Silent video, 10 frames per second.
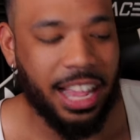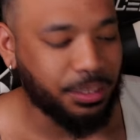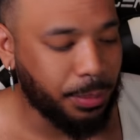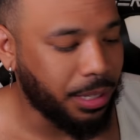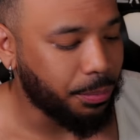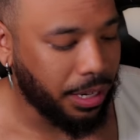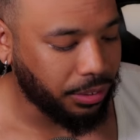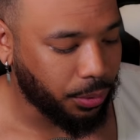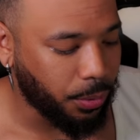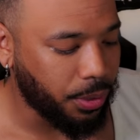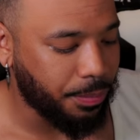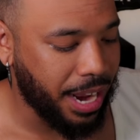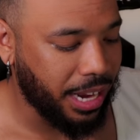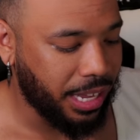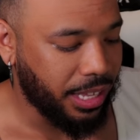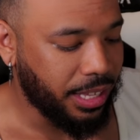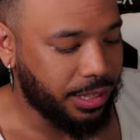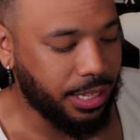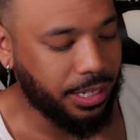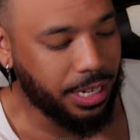has been about the quarterback
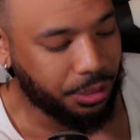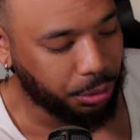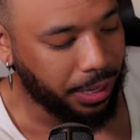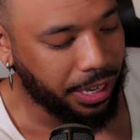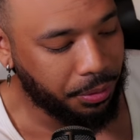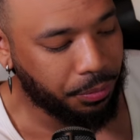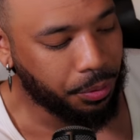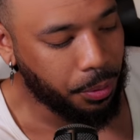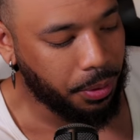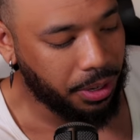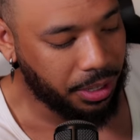that they traded for.